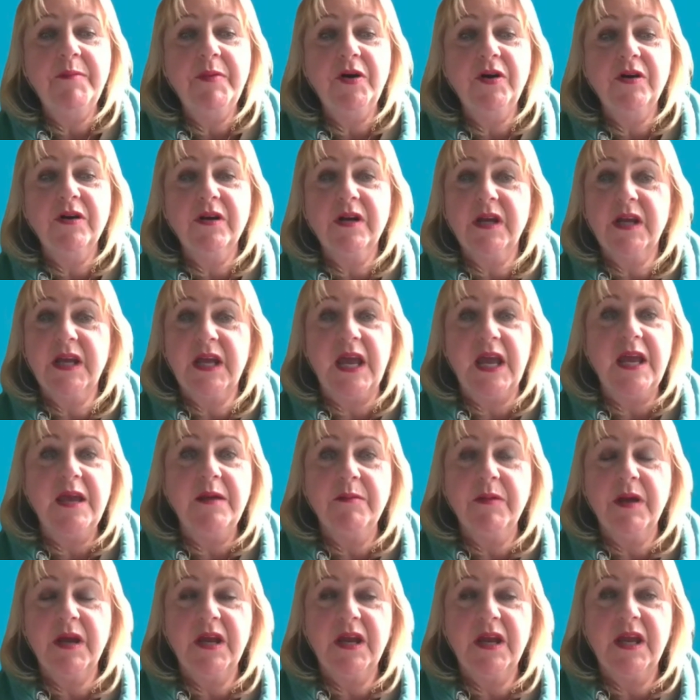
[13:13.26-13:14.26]
But
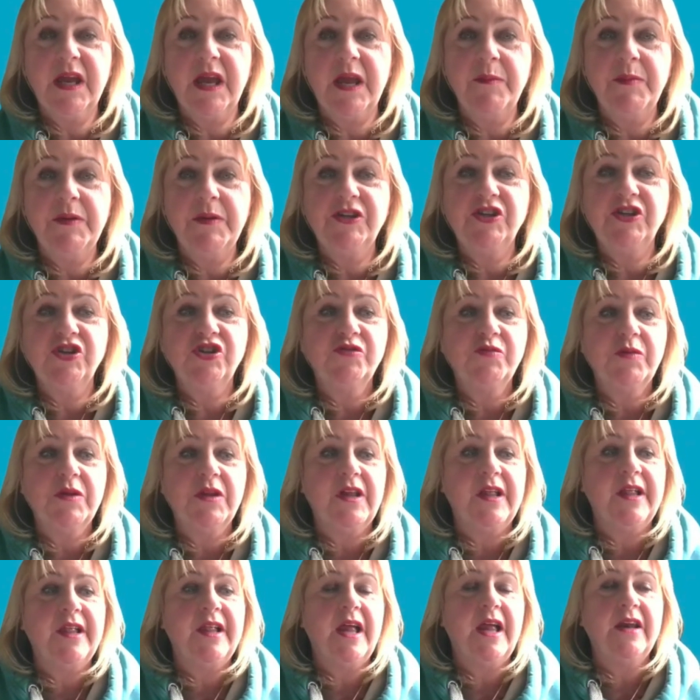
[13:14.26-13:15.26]
keep in touch
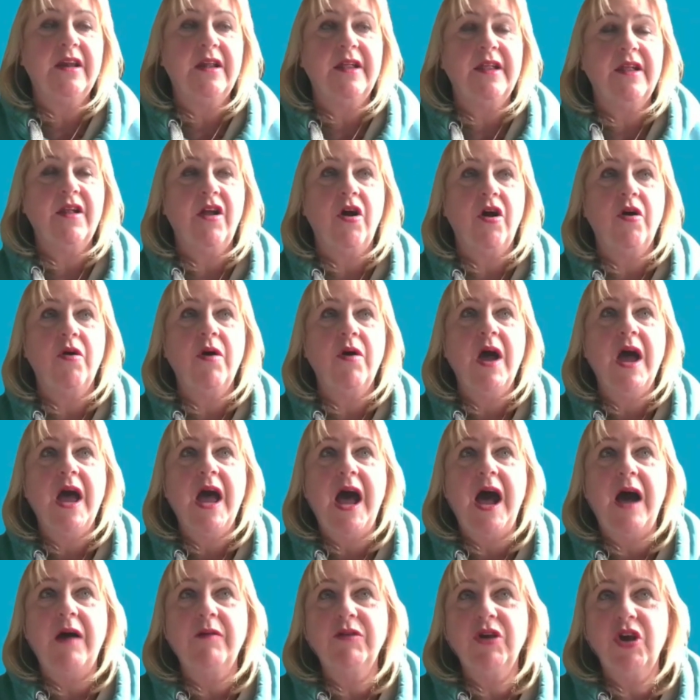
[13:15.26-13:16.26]
with us. Let us know
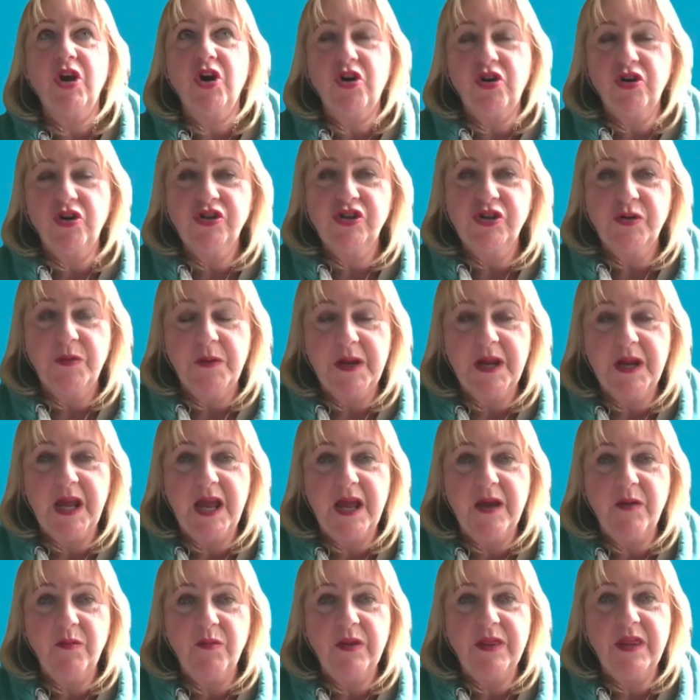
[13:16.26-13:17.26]
how you're doing
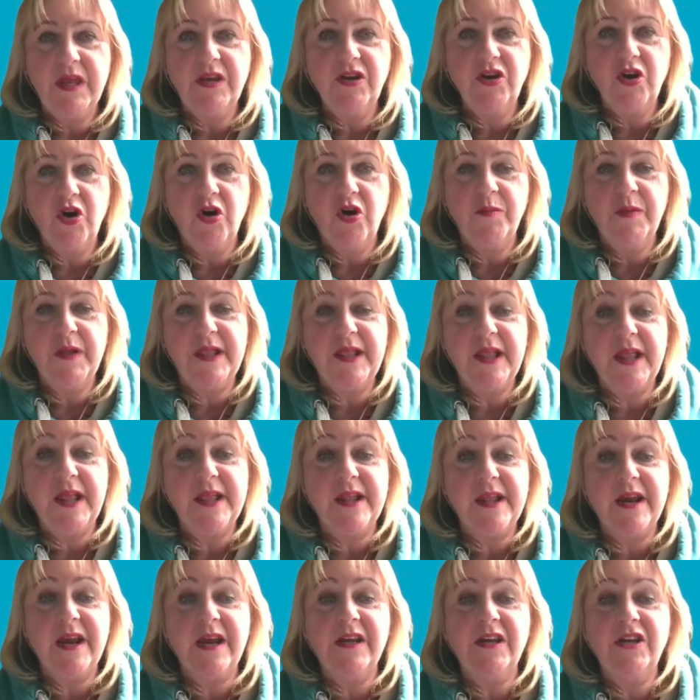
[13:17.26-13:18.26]
it within your
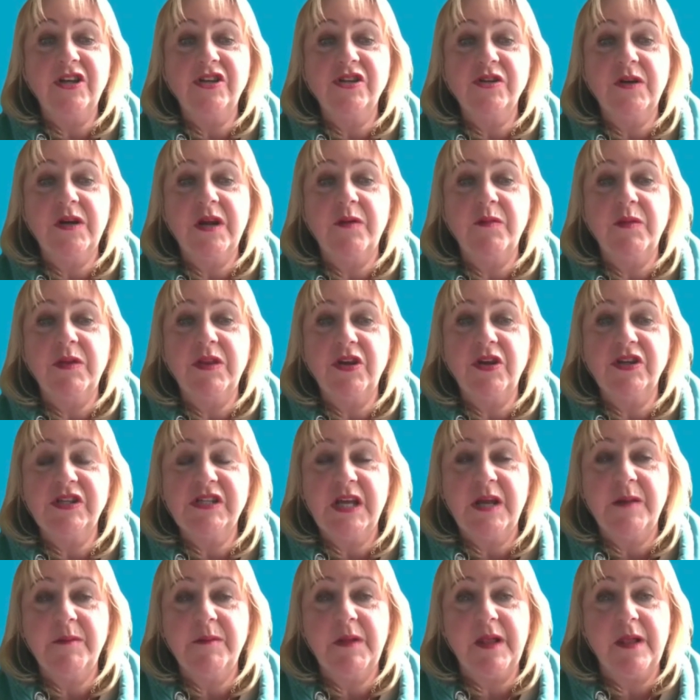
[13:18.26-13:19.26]
business and how you're doing it with your
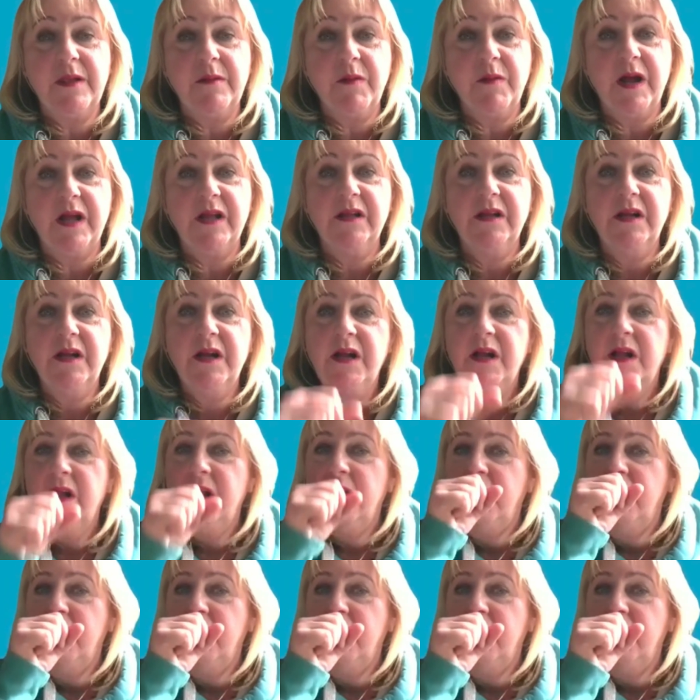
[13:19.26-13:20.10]
teams as well.